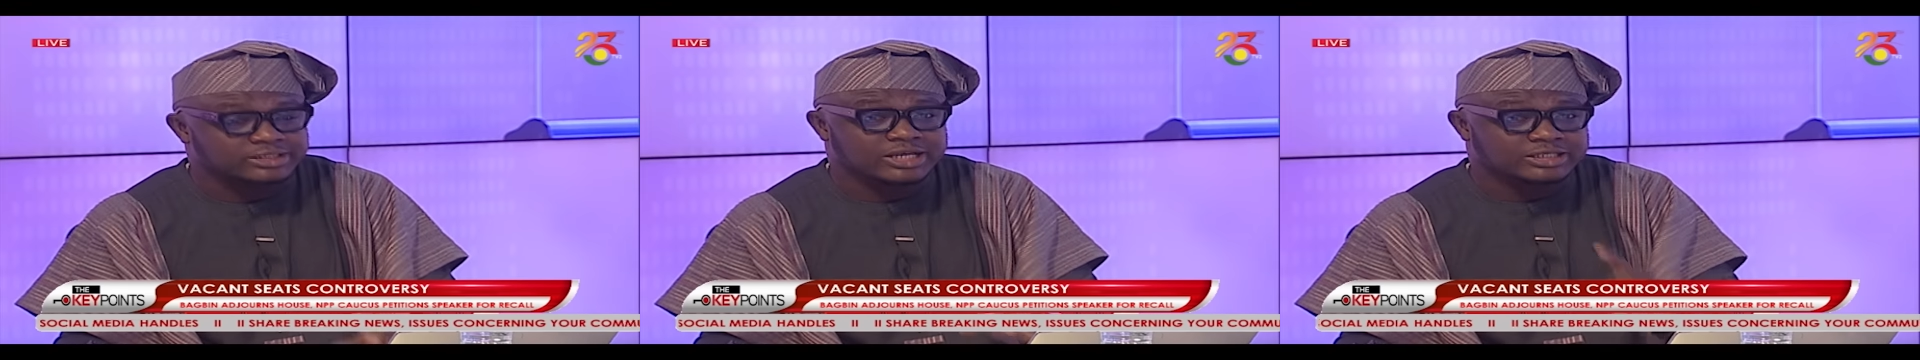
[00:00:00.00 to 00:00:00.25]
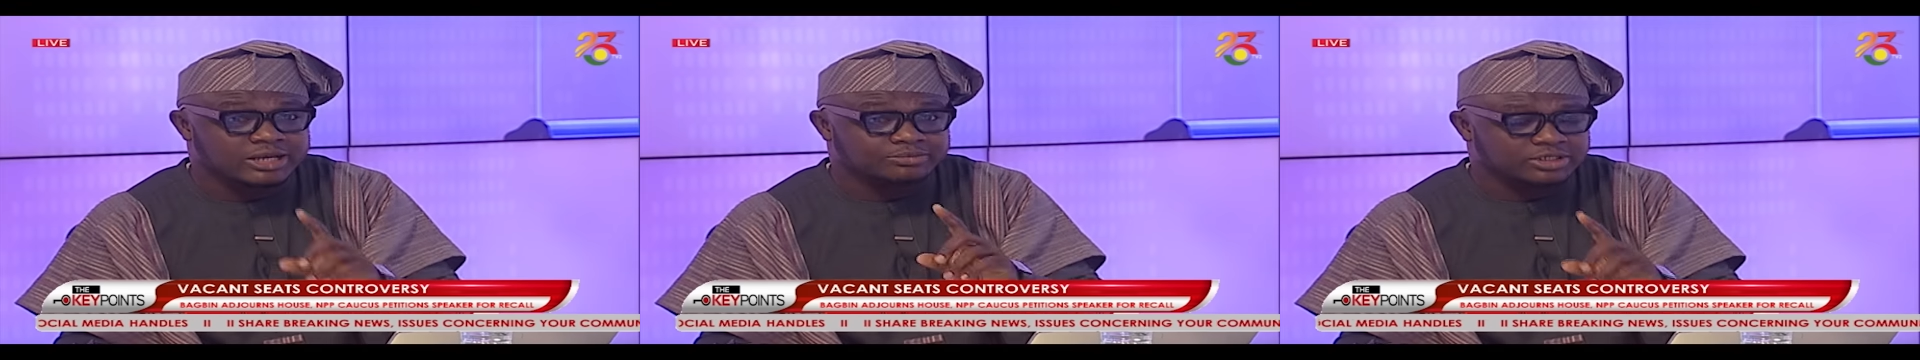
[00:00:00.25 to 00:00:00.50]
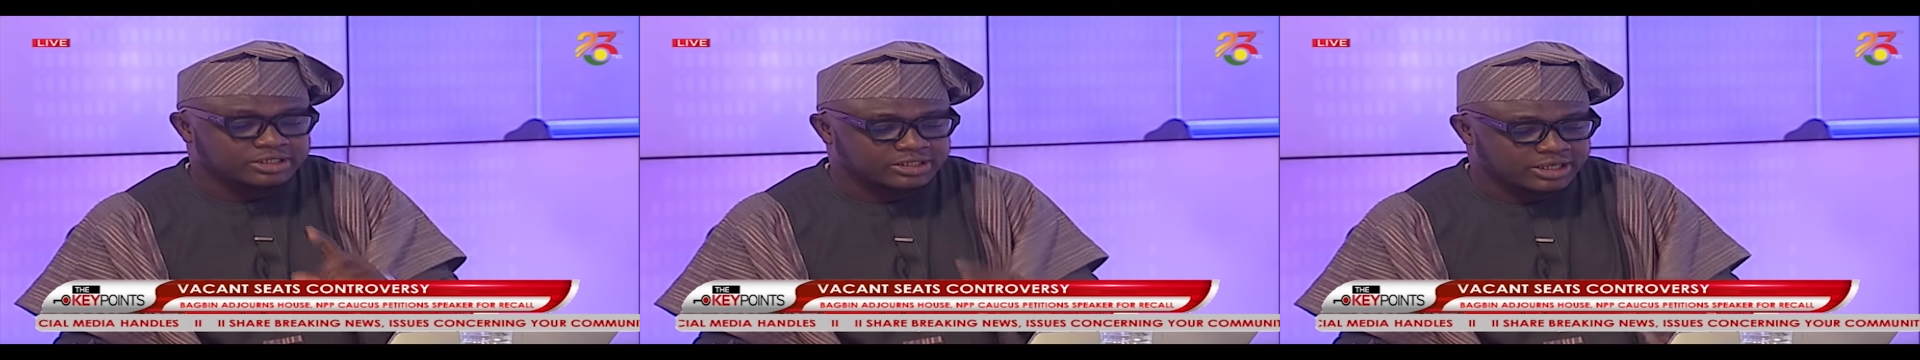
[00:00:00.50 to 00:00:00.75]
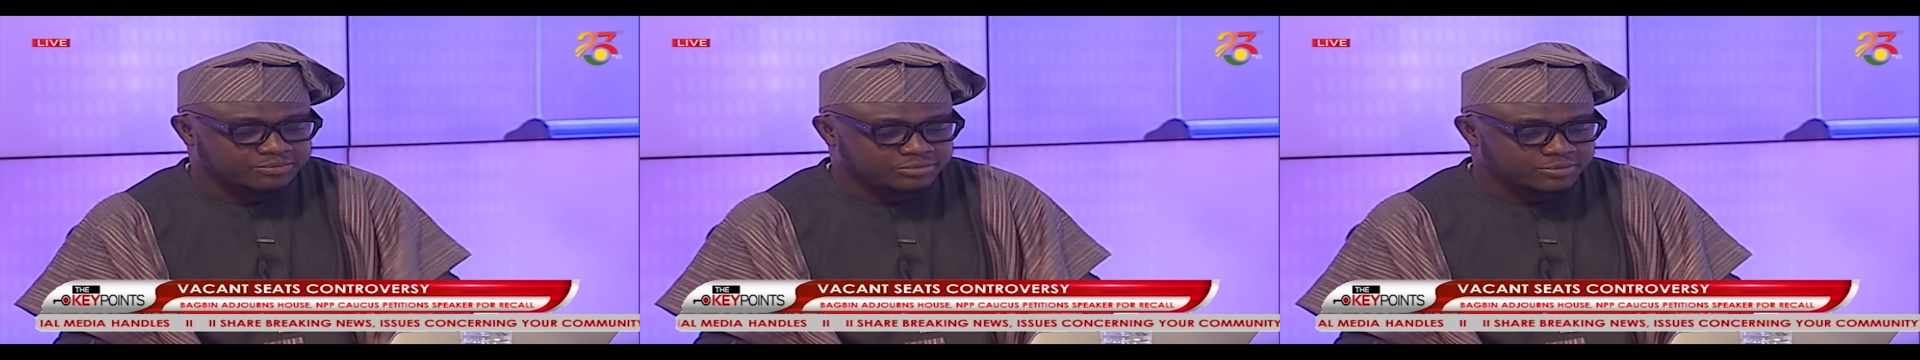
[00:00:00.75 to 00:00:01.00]
least as captured
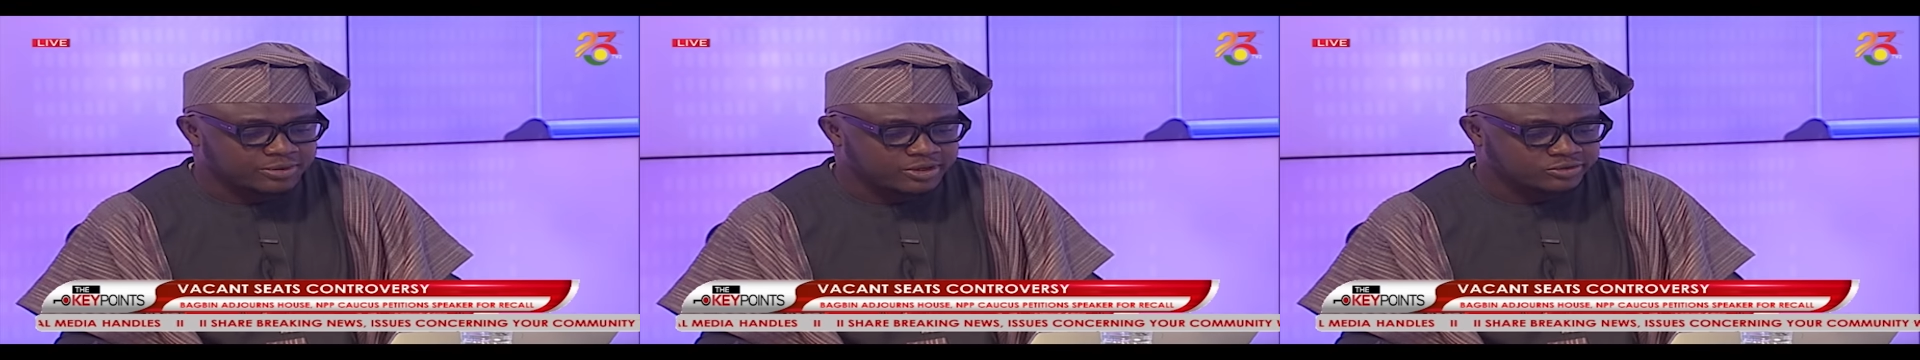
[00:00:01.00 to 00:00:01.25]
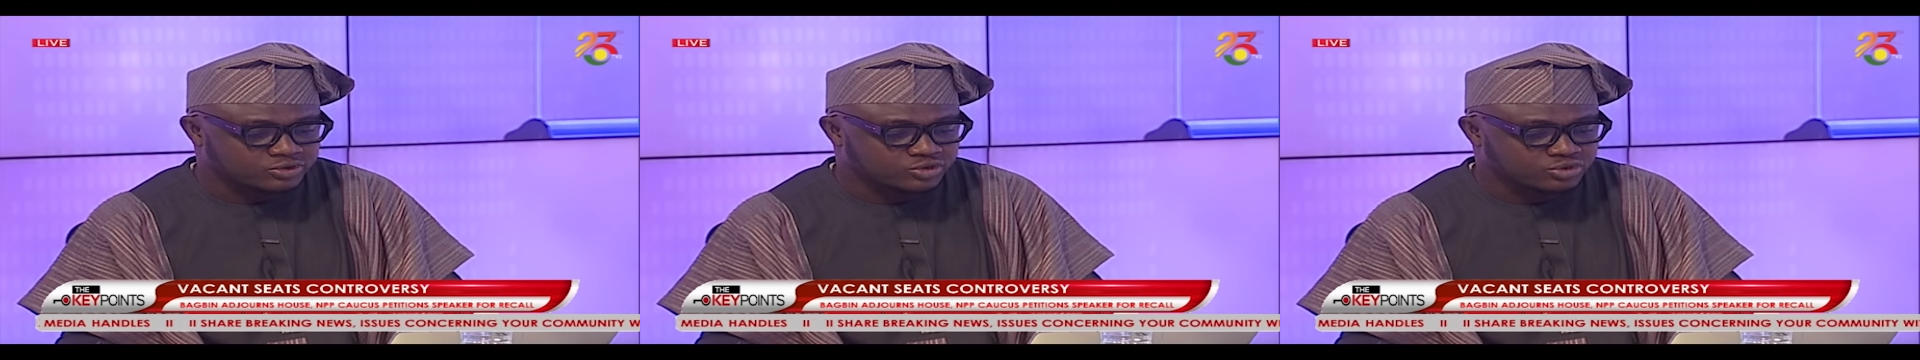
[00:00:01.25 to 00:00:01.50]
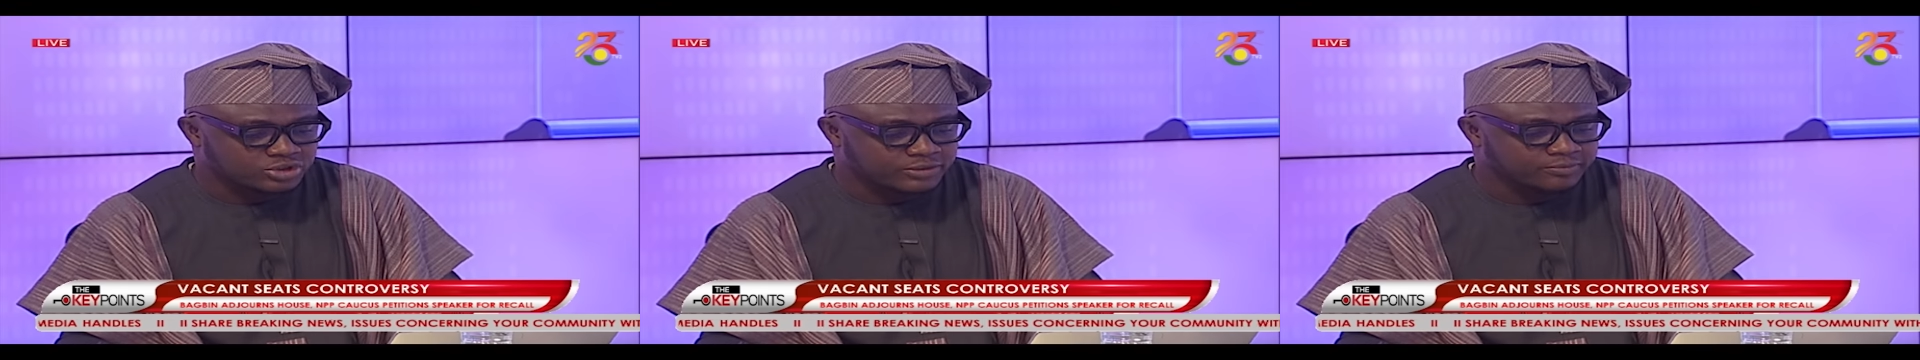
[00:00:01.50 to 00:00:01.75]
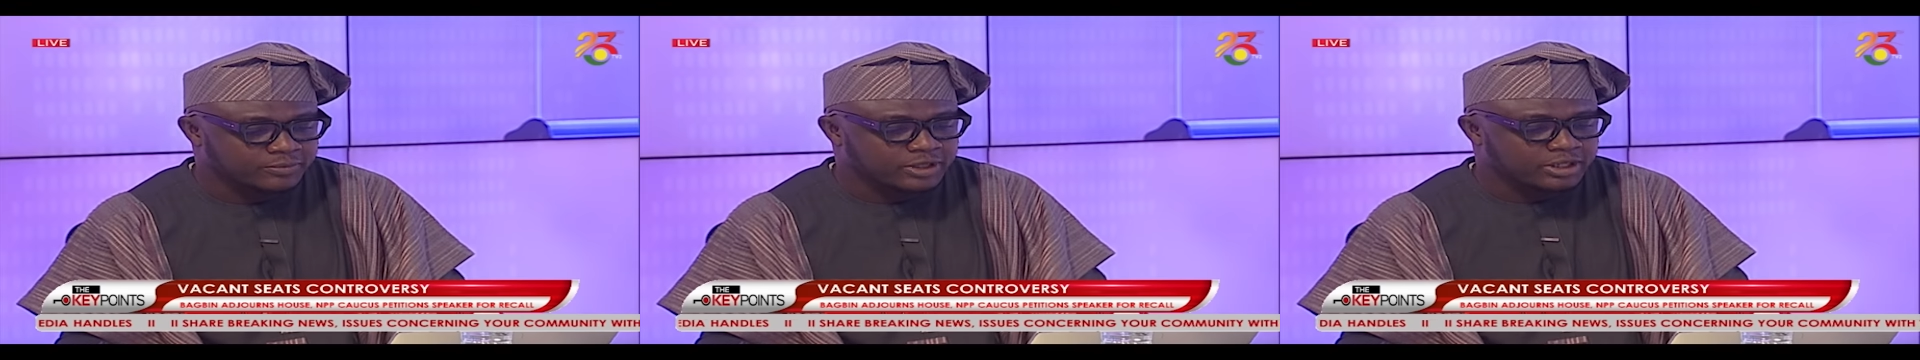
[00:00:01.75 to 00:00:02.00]
in the M P P
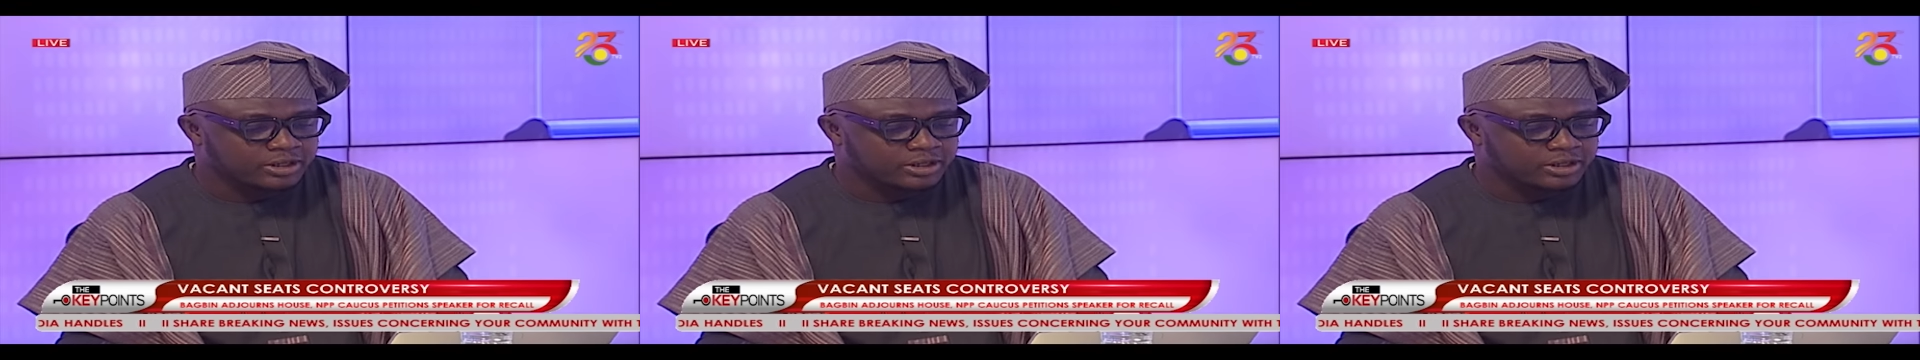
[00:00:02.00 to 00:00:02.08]
constitution,